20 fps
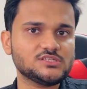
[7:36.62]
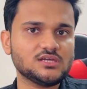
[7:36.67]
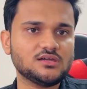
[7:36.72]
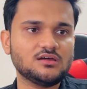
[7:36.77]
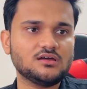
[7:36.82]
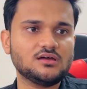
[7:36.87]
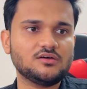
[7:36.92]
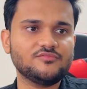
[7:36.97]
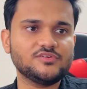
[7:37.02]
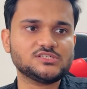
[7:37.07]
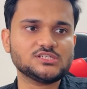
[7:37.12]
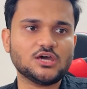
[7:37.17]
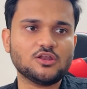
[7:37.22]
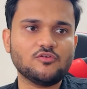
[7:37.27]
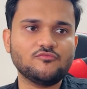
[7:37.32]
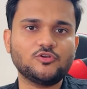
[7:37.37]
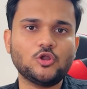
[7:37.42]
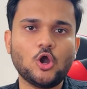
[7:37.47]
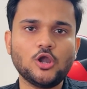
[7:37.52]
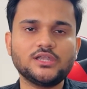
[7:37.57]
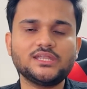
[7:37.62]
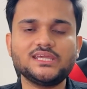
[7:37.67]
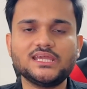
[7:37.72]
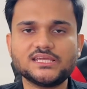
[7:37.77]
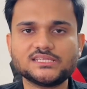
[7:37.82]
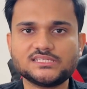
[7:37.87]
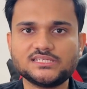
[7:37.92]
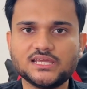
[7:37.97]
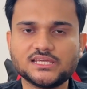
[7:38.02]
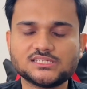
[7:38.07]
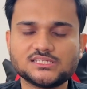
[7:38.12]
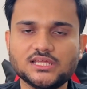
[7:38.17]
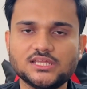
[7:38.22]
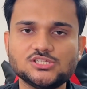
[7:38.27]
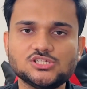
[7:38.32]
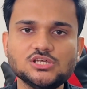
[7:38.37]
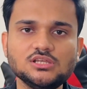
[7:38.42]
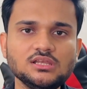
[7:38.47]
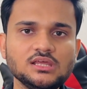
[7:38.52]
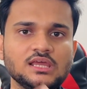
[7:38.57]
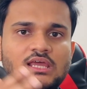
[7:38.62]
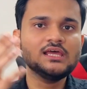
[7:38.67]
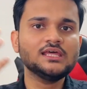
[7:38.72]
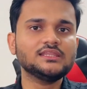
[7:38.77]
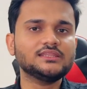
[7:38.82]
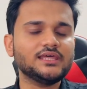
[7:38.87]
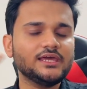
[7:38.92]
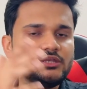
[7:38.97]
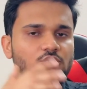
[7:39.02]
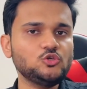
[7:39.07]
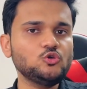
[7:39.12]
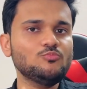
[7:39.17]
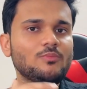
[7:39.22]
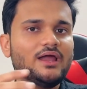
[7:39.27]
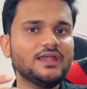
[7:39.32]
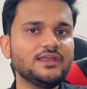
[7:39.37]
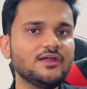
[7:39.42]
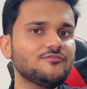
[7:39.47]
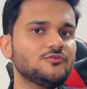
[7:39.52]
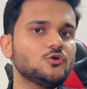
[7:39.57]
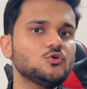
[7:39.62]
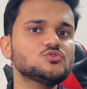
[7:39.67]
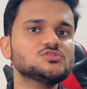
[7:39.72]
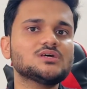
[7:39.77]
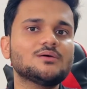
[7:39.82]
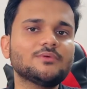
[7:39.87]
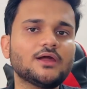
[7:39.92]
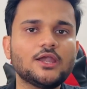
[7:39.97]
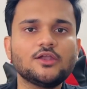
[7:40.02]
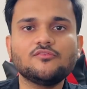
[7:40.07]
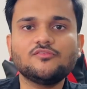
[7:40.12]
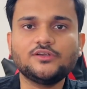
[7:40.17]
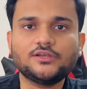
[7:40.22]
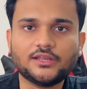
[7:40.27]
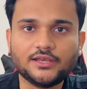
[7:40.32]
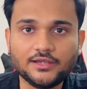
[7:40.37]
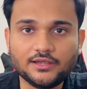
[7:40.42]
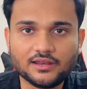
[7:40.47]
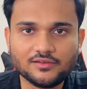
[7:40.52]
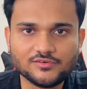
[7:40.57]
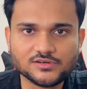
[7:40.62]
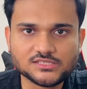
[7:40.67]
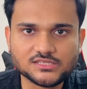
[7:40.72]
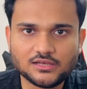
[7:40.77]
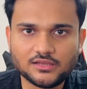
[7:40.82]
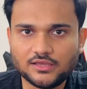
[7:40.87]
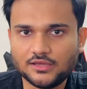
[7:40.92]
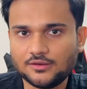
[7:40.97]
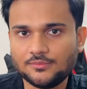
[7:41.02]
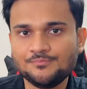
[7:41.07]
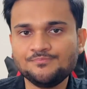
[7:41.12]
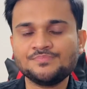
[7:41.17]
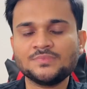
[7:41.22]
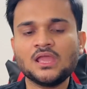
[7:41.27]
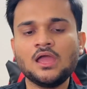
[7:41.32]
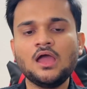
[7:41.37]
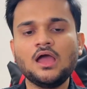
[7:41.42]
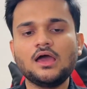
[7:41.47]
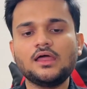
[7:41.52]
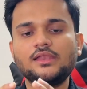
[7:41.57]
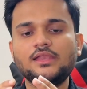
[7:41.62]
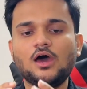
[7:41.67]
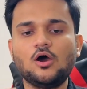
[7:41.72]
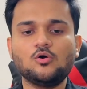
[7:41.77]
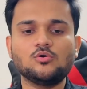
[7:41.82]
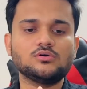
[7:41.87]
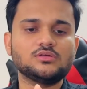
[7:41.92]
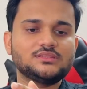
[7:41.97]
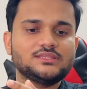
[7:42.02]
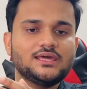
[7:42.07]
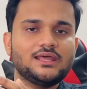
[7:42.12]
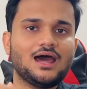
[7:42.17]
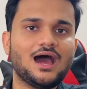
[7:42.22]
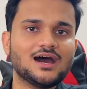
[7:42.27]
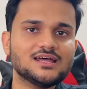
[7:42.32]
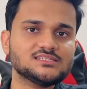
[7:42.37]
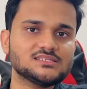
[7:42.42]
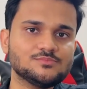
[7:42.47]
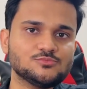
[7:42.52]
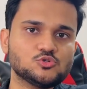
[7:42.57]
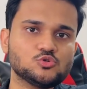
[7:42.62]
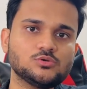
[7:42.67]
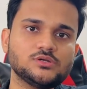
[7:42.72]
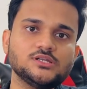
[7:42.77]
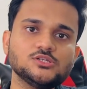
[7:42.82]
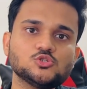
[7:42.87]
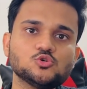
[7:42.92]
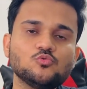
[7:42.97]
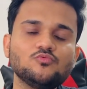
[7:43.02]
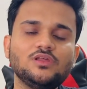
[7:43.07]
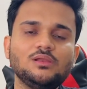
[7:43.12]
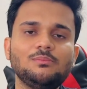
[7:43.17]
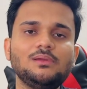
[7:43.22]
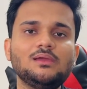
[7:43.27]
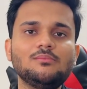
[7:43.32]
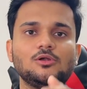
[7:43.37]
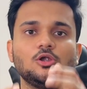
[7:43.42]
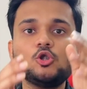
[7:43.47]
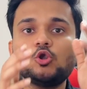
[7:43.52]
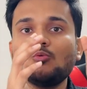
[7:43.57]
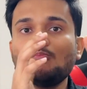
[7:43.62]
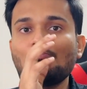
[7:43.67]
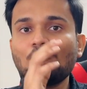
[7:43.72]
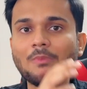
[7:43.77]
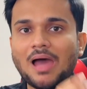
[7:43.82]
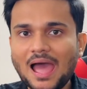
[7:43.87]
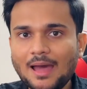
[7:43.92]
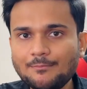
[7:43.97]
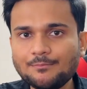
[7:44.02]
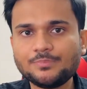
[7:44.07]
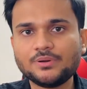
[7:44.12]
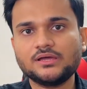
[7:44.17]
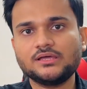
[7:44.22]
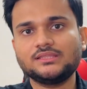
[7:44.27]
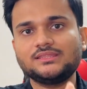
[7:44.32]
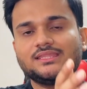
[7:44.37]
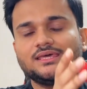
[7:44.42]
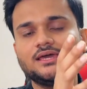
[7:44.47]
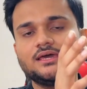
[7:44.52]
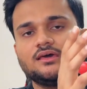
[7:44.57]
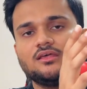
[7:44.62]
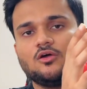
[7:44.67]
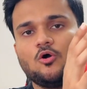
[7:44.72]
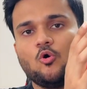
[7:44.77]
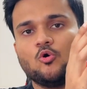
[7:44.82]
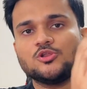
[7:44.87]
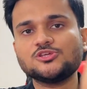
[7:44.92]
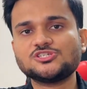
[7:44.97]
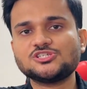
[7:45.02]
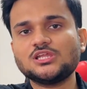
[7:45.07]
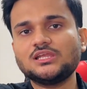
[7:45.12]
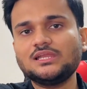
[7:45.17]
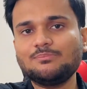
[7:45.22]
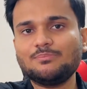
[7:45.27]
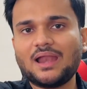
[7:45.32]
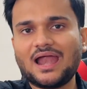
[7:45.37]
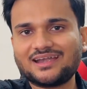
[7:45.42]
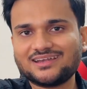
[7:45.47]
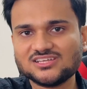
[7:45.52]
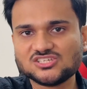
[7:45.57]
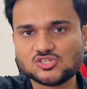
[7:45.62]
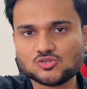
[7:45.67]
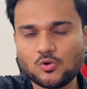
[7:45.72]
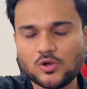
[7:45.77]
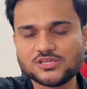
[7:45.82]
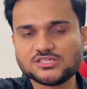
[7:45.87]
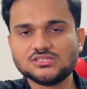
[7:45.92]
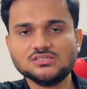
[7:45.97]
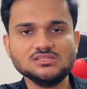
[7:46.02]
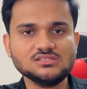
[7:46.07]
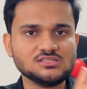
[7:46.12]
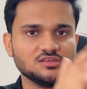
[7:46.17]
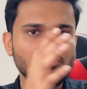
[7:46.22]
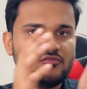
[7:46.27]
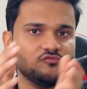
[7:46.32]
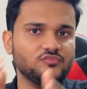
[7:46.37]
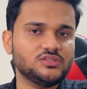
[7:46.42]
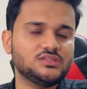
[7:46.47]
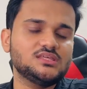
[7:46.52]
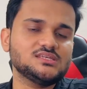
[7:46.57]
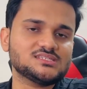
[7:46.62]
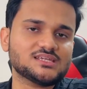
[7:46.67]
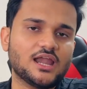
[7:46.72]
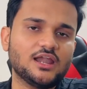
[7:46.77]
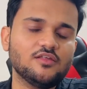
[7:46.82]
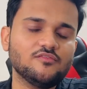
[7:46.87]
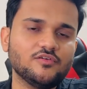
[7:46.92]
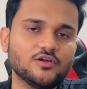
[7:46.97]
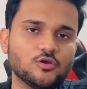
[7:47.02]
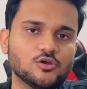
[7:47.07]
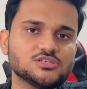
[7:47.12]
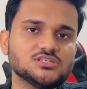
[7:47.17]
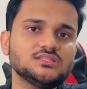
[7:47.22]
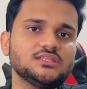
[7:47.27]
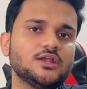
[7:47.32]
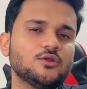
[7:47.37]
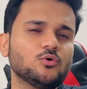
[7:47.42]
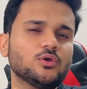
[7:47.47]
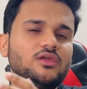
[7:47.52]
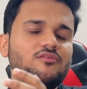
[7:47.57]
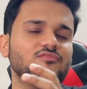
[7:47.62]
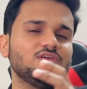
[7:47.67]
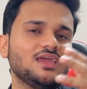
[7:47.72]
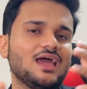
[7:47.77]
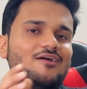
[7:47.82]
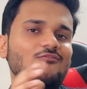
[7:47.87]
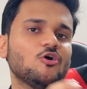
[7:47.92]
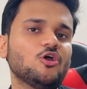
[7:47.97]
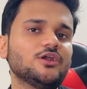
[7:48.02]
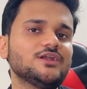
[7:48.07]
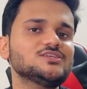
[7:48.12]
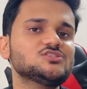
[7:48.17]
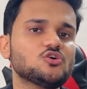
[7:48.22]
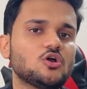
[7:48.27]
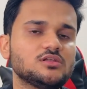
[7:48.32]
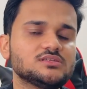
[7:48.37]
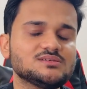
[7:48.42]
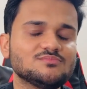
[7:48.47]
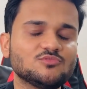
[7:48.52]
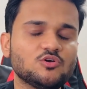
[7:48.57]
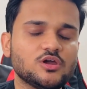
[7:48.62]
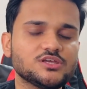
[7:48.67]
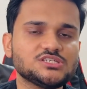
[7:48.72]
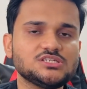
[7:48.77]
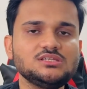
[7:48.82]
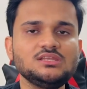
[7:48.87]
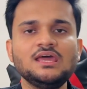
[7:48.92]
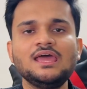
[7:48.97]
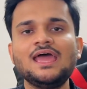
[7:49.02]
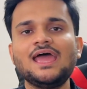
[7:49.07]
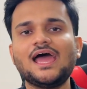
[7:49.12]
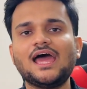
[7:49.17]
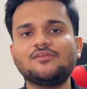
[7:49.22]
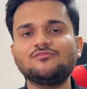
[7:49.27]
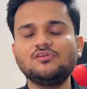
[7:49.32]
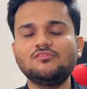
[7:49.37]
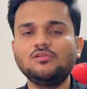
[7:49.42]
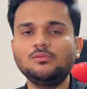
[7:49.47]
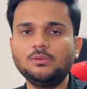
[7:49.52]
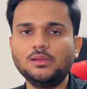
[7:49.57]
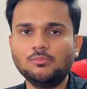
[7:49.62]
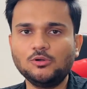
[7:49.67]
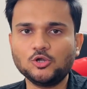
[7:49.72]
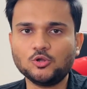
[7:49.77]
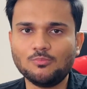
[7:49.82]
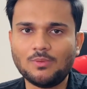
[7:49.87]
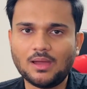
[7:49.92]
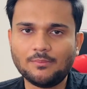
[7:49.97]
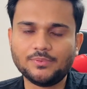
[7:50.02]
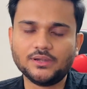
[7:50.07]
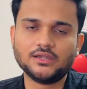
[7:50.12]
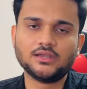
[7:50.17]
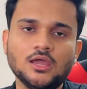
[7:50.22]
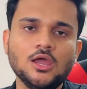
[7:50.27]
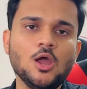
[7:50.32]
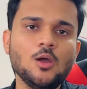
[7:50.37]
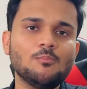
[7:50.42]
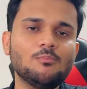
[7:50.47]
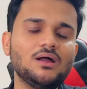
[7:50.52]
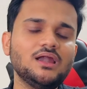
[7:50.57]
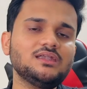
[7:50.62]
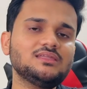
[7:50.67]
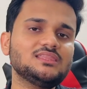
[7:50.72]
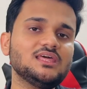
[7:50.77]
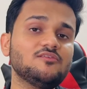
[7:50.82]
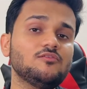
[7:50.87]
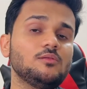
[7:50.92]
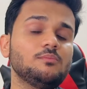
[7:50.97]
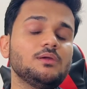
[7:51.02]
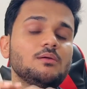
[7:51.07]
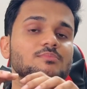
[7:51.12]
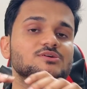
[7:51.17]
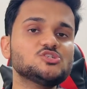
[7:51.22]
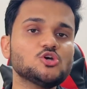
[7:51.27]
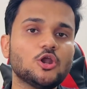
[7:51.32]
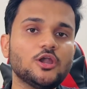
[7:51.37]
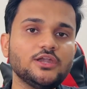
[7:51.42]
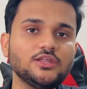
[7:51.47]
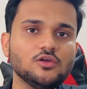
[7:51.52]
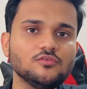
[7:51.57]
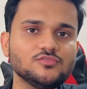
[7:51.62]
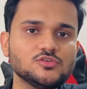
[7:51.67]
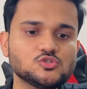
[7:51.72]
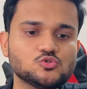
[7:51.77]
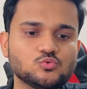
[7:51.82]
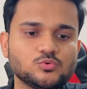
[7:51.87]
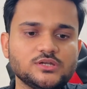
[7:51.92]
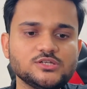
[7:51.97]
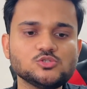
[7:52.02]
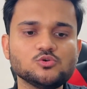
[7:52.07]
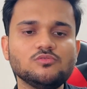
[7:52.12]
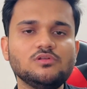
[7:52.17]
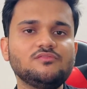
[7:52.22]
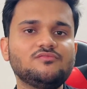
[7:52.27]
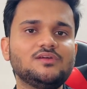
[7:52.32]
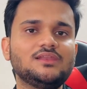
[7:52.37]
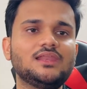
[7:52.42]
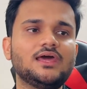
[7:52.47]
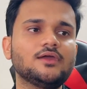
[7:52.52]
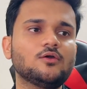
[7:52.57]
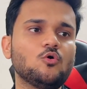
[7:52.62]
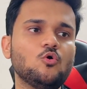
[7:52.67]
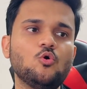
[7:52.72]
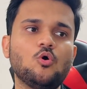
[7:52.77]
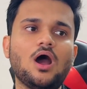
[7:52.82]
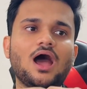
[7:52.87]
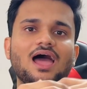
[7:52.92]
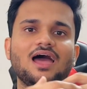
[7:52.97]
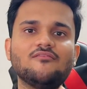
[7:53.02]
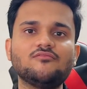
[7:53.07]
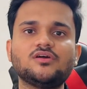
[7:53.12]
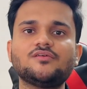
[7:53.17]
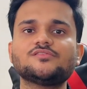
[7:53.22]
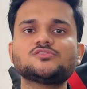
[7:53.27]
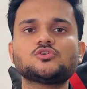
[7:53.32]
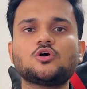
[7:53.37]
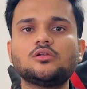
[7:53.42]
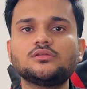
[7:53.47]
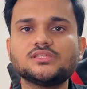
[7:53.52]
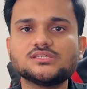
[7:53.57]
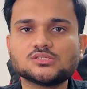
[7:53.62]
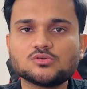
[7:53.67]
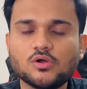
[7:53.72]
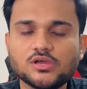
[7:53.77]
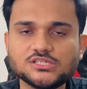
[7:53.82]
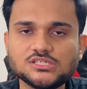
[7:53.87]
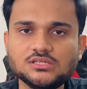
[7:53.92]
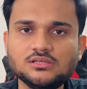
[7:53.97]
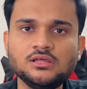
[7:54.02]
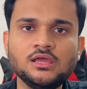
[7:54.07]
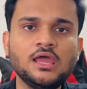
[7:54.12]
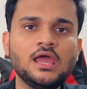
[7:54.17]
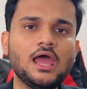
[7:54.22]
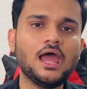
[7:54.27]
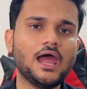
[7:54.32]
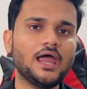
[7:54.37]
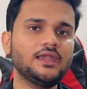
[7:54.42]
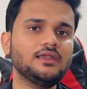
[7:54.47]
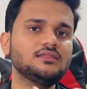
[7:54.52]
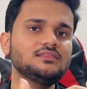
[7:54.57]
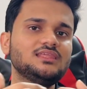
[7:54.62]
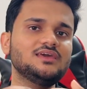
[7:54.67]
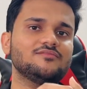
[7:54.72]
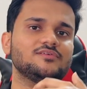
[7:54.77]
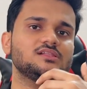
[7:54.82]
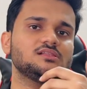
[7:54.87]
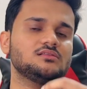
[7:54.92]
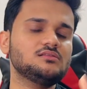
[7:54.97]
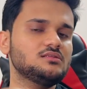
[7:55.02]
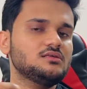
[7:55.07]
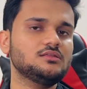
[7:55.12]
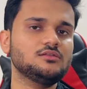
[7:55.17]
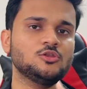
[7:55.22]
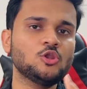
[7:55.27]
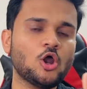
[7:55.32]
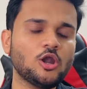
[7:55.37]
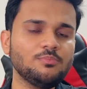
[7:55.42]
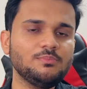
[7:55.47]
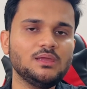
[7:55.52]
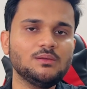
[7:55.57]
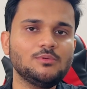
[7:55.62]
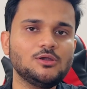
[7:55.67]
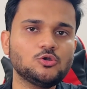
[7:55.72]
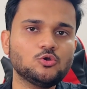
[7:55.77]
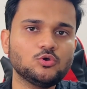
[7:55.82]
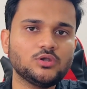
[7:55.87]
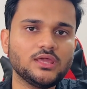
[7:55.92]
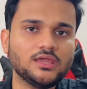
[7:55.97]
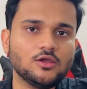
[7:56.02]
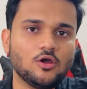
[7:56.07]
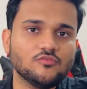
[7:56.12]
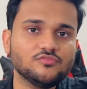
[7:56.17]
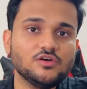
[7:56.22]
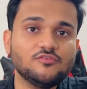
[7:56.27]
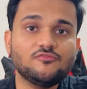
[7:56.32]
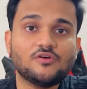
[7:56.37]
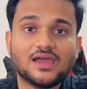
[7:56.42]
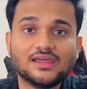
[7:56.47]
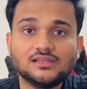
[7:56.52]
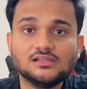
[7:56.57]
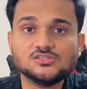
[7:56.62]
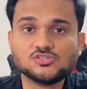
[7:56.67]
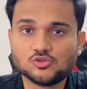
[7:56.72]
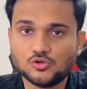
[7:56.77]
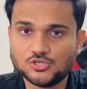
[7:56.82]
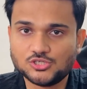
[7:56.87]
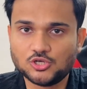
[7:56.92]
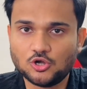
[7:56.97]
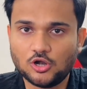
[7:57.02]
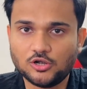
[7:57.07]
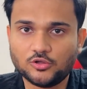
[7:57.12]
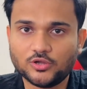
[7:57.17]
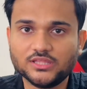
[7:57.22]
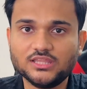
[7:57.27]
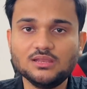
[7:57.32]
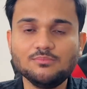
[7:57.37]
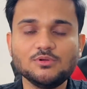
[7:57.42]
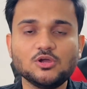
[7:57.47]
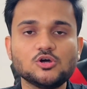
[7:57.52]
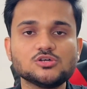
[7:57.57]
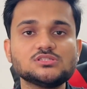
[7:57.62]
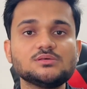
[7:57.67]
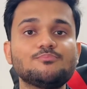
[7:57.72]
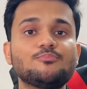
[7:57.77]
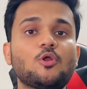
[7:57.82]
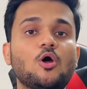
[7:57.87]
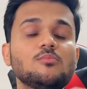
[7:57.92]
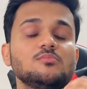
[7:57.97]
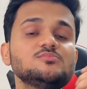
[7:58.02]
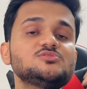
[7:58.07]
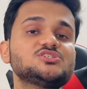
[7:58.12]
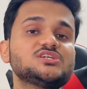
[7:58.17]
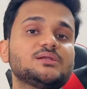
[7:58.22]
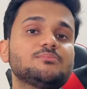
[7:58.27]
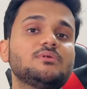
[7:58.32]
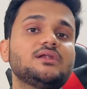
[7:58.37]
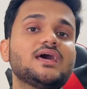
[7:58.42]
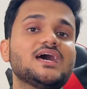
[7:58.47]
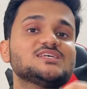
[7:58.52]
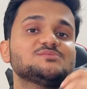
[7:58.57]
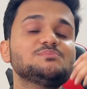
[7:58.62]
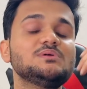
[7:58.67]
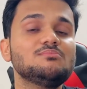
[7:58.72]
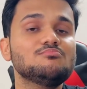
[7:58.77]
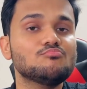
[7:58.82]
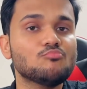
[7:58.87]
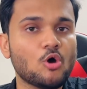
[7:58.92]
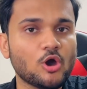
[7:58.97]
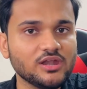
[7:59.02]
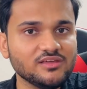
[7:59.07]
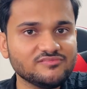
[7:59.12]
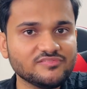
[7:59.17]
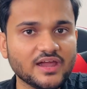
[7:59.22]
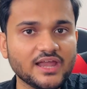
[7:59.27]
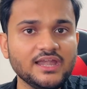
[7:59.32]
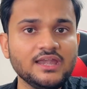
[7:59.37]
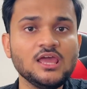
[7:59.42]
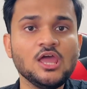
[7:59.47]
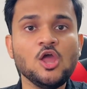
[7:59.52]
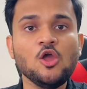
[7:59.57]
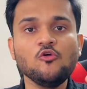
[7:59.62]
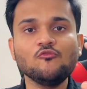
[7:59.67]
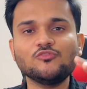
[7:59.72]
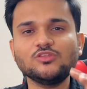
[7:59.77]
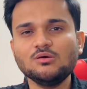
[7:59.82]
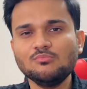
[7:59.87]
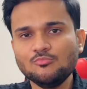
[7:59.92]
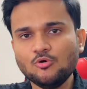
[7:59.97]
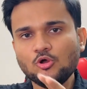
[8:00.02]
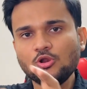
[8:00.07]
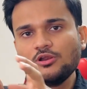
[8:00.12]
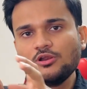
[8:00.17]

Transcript: are of .txt extension, then you might have to do some kind of a tree traversal here. Now, there are some students who will be able to map their originally practiced questions with this kind of a question, that, okay, we have already solved some question and we will be able to map it. But there will be a majority of the students who will feel like, oh, I have never solved this question, and they will not be able to think of the final solution altogether, because the problem statement has been modified with a more